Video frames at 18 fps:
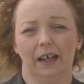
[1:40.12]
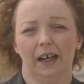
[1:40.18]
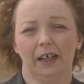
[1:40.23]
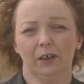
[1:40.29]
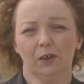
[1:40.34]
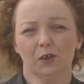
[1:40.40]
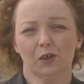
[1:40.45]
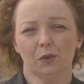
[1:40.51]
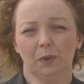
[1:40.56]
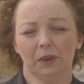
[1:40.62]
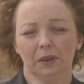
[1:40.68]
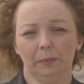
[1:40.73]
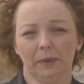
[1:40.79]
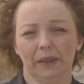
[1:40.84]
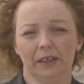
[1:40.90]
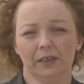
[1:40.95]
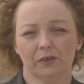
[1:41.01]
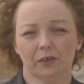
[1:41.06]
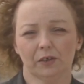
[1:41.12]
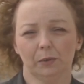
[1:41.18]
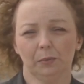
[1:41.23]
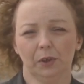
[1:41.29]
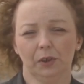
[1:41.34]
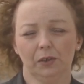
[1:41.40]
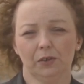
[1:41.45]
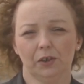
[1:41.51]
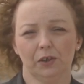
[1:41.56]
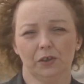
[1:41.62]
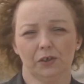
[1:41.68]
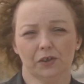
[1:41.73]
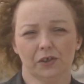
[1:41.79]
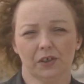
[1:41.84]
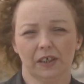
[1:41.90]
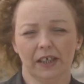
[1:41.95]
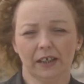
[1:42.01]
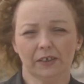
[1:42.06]
I also want to pay tribute to your
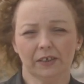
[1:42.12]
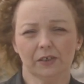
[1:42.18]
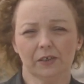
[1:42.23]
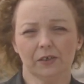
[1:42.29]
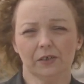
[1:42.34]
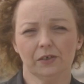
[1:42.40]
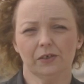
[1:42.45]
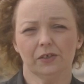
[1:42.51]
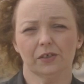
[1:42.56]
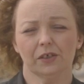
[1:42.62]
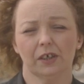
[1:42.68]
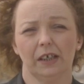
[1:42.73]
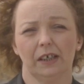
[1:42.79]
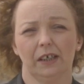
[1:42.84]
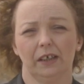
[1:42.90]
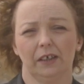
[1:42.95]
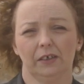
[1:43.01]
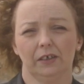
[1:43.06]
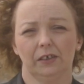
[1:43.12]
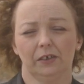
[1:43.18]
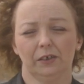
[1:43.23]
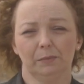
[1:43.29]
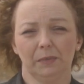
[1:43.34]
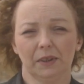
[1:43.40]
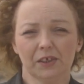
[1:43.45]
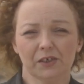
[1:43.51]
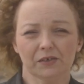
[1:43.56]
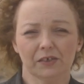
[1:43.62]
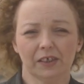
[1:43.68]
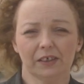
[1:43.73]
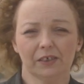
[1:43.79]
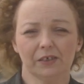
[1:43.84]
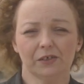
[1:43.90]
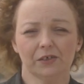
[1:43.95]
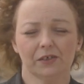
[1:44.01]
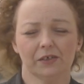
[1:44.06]
selectors, your
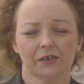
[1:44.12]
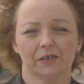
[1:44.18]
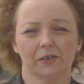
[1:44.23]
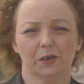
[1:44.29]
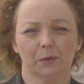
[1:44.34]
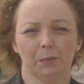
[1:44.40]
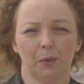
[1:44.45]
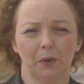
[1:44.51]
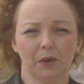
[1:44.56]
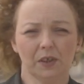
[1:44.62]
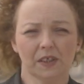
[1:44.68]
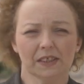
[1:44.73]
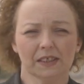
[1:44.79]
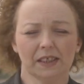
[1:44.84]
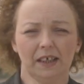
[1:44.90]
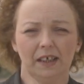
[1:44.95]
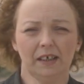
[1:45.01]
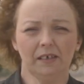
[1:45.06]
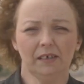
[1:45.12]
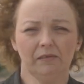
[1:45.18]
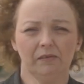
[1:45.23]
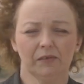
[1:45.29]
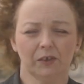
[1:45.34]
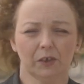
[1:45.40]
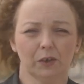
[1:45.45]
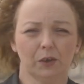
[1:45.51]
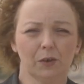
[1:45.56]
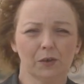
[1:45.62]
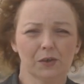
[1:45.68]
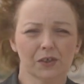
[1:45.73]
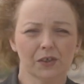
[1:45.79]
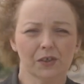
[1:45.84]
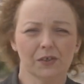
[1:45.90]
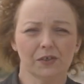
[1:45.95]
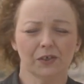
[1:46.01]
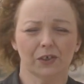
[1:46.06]
administrators, the support staff, your
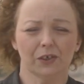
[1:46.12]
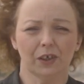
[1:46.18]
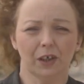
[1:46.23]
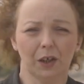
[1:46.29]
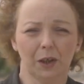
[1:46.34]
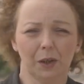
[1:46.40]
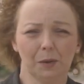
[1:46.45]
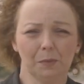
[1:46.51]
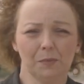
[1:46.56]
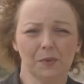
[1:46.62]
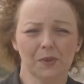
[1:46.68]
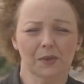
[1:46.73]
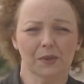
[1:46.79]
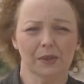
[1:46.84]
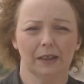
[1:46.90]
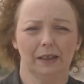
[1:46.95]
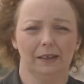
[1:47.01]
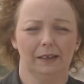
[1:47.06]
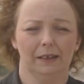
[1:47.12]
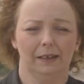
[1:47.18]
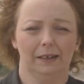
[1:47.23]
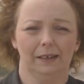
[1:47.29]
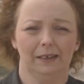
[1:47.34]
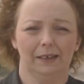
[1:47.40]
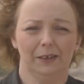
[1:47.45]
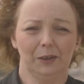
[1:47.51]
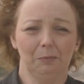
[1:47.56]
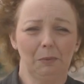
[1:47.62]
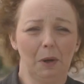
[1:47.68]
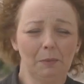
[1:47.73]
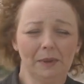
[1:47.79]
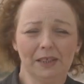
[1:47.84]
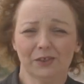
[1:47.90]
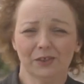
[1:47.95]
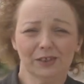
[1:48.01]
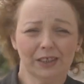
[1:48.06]
coaches, your clubs, your
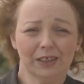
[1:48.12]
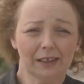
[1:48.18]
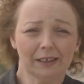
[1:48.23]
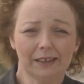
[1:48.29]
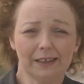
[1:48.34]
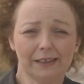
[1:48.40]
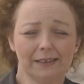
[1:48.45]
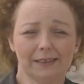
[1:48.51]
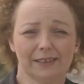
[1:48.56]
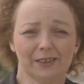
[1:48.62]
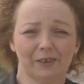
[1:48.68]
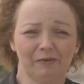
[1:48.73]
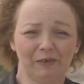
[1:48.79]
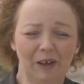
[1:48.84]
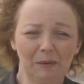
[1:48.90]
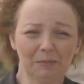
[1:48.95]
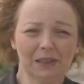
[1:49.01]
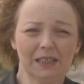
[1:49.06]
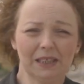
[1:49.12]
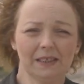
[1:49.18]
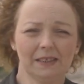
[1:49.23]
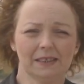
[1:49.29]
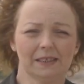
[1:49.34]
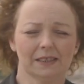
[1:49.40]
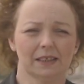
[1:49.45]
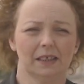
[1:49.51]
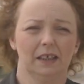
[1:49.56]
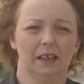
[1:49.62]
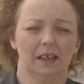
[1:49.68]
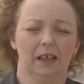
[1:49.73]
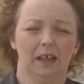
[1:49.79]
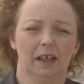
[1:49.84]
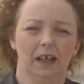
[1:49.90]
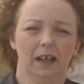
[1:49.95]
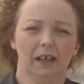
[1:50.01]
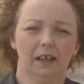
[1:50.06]
mummies, your daddies, your families.
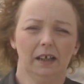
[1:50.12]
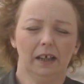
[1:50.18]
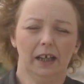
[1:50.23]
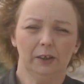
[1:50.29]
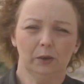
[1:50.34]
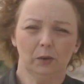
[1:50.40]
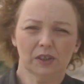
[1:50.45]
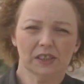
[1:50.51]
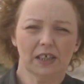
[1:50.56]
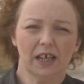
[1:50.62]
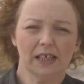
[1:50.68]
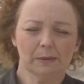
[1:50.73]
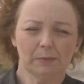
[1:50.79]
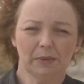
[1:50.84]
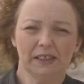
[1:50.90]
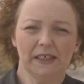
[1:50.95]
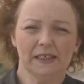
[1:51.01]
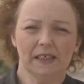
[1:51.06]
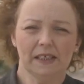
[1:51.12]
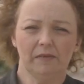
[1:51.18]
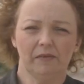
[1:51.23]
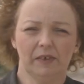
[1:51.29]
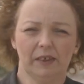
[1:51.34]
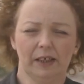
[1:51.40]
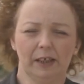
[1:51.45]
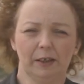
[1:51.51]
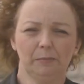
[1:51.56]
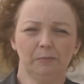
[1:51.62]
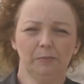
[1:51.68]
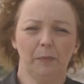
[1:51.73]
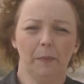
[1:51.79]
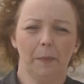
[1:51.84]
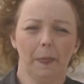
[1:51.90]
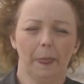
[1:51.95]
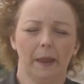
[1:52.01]
I know it hasn't been easy for them.